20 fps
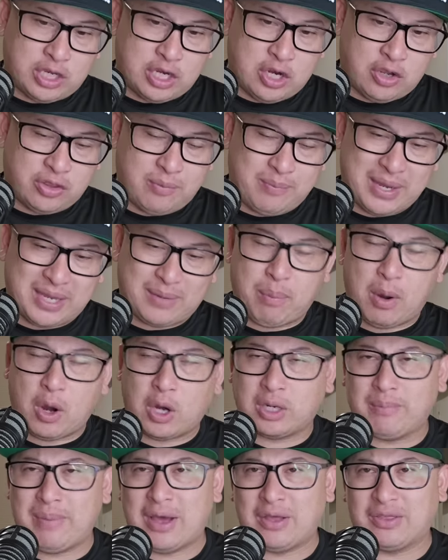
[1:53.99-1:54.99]
You know, the big
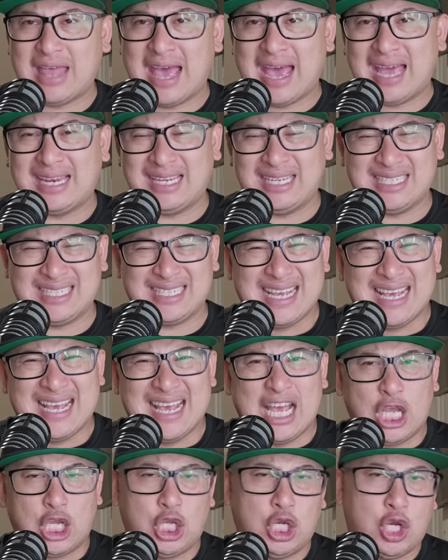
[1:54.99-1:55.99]
part about that is,
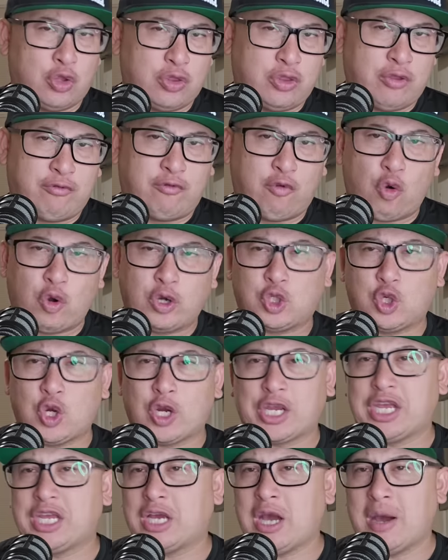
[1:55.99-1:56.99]
you know, the foreign
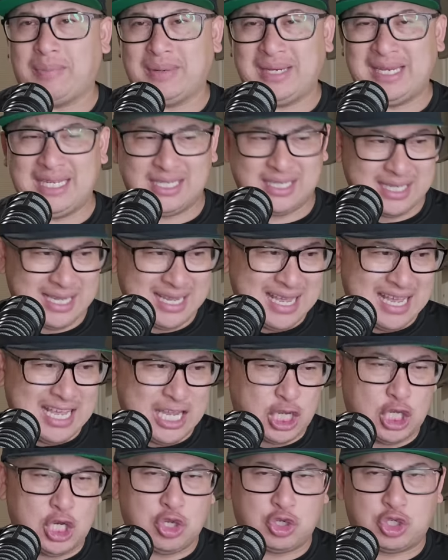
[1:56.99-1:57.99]
trucking companies
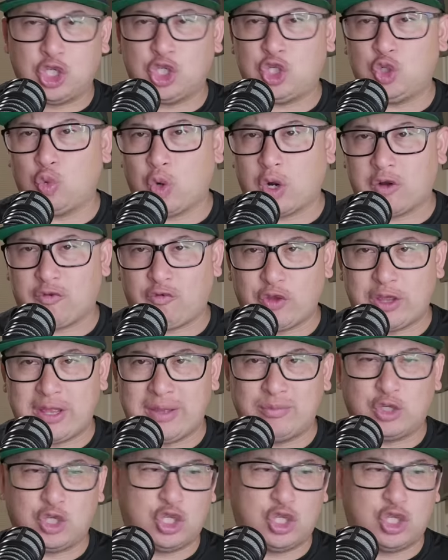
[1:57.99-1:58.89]
you know, should you work for them?